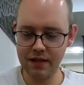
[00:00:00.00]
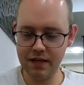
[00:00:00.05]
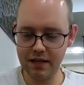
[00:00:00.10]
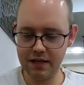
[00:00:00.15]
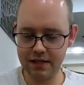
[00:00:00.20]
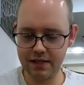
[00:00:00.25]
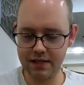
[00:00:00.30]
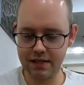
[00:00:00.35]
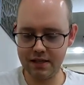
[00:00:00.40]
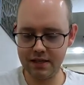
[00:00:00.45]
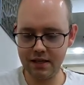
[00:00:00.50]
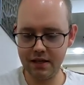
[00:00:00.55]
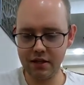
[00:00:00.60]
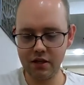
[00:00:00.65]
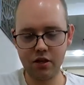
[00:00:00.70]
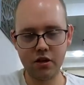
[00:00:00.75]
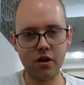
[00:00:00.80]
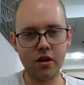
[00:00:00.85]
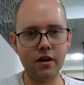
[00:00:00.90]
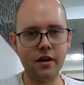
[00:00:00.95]
is
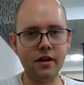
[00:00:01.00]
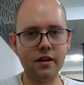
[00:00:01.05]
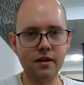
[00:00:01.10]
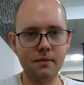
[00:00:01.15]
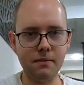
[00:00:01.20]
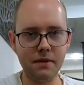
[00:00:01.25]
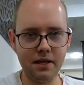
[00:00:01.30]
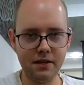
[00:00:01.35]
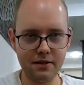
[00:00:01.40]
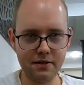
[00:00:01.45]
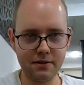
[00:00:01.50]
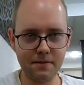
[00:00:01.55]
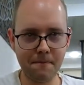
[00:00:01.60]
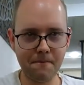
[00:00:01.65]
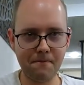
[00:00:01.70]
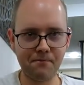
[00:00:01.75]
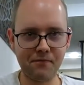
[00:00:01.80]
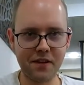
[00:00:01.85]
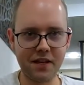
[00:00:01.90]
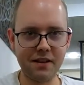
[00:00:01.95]
cutting the meat
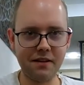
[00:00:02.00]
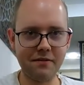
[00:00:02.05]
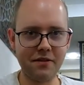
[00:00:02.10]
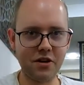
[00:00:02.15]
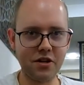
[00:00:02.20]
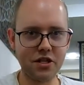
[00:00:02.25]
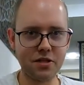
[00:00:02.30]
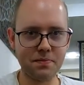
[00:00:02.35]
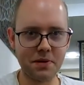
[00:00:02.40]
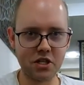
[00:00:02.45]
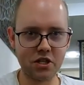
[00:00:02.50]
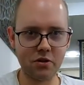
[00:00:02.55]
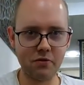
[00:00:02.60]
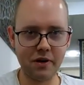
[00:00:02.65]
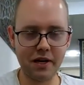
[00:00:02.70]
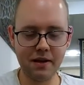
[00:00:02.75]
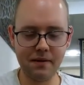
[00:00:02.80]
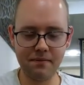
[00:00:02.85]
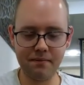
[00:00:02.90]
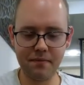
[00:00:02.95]
in a very special
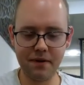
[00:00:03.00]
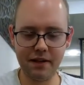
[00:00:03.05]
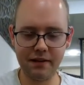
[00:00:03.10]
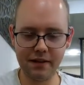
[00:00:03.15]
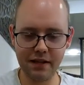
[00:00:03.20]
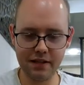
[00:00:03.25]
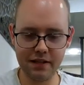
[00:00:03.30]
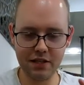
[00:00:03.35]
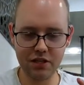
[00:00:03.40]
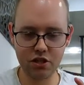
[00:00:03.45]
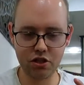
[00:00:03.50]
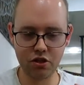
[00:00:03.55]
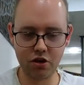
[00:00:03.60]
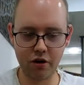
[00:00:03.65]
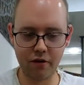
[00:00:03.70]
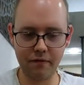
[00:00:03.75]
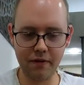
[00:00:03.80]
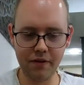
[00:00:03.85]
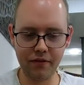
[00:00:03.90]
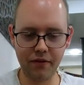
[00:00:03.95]
way, and then he
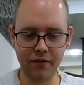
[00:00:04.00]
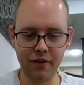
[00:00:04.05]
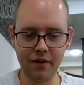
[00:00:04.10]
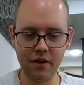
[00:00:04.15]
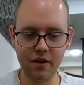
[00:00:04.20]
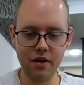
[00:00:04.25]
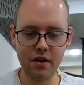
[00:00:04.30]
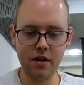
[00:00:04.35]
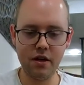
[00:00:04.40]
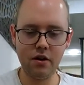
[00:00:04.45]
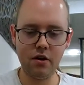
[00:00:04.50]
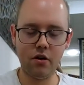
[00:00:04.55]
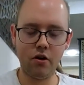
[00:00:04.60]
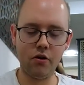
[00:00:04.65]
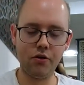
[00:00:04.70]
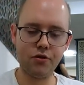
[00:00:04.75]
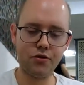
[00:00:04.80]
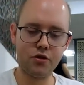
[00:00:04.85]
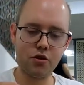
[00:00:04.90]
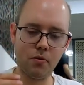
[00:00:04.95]
serve it
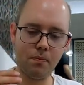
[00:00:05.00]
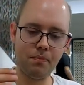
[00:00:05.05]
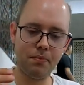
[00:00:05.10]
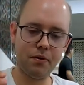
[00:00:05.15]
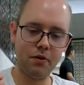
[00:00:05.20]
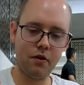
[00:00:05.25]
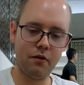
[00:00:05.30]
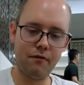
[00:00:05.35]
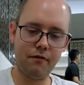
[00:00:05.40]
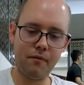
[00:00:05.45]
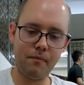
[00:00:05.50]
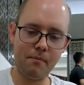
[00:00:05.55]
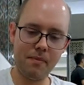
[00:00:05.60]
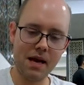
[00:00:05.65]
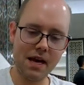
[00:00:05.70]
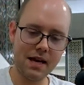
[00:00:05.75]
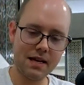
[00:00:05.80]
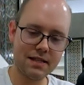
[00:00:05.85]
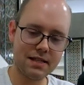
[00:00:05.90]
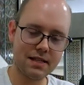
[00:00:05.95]
on top of
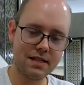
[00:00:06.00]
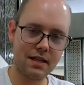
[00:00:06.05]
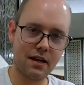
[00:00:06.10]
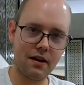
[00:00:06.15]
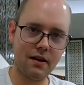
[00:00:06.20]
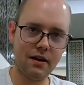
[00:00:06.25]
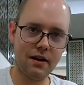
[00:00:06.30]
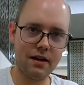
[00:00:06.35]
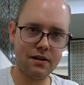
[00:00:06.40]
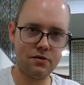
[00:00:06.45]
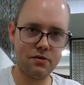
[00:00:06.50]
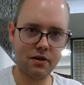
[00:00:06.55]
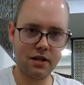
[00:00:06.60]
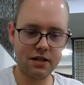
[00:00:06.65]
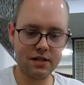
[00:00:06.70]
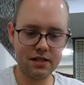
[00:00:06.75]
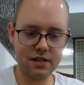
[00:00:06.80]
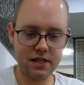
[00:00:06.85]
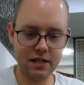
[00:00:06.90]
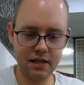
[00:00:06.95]
pasta, as you
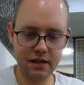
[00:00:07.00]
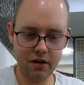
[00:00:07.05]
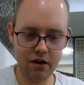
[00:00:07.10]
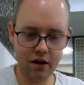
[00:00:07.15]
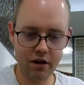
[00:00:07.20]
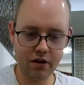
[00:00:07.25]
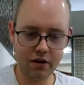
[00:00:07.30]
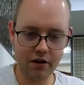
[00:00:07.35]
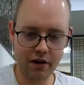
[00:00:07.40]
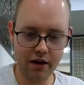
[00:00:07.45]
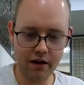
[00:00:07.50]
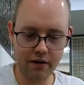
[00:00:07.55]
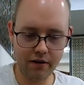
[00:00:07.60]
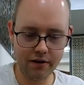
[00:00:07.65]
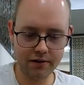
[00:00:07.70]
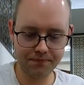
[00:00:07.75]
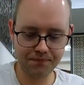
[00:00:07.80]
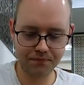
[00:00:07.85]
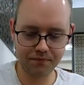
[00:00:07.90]
can see under here.